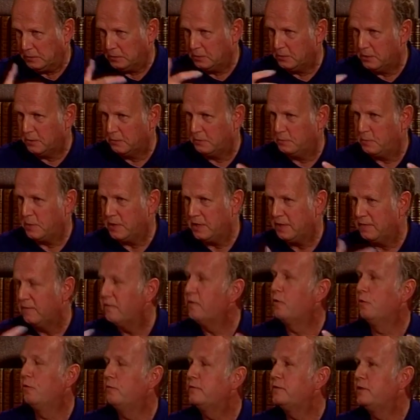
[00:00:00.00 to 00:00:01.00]
being
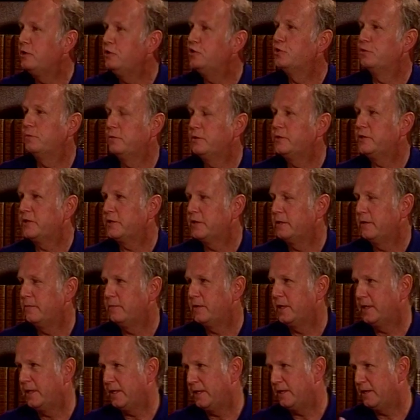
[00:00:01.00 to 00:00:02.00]
involved in
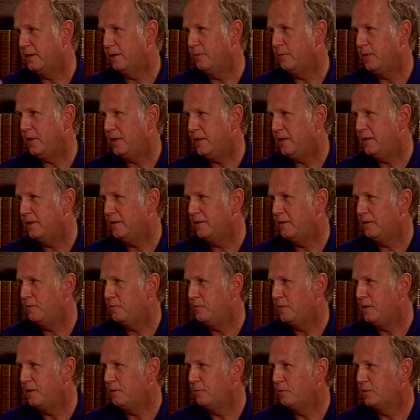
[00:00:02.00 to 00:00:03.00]
Jerusalem, that they come here and they
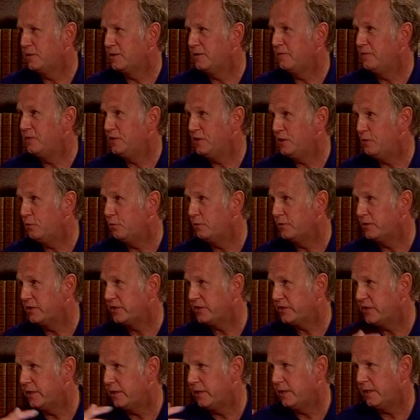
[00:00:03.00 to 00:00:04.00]
really want to visit all the
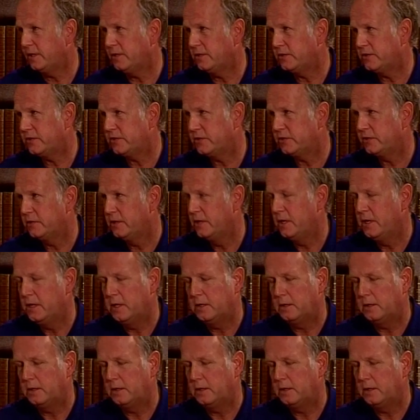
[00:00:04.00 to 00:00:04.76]
sites.